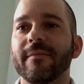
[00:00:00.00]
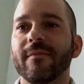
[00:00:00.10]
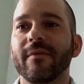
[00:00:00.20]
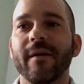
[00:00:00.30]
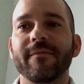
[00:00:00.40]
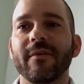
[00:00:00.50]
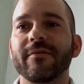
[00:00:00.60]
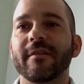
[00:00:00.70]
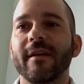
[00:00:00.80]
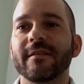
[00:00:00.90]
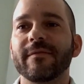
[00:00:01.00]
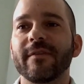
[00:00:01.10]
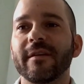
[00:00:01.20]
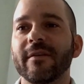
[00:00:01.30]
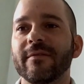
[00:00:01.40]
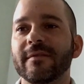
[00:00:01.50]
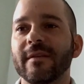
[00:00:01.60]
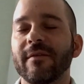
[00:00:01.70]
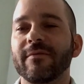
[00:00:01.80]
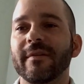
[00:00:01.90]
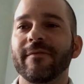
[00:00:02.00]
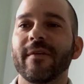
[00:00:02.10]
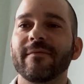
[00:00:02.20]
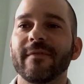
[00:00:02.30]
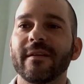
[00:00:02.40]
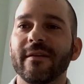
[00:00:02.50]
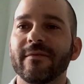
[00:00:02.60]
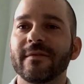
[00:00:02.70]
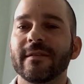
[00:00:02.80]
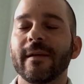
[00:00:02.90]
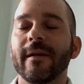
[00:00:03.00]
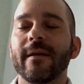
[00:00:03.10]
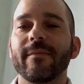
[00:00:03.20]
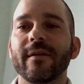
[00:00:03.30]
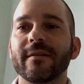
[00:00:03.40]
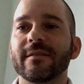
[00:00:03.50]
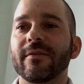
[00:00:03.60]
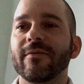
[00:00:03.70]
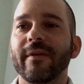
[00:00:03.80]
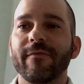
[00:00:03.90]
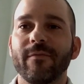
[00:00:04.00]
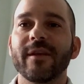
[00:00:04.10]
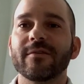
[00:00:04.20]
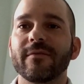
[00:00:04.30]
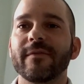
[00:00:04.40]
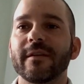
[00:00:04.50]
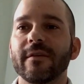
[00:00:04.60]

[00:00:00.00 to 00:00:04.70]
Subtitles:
We're uploading lots of videos, not only fun videos, but also informational videos.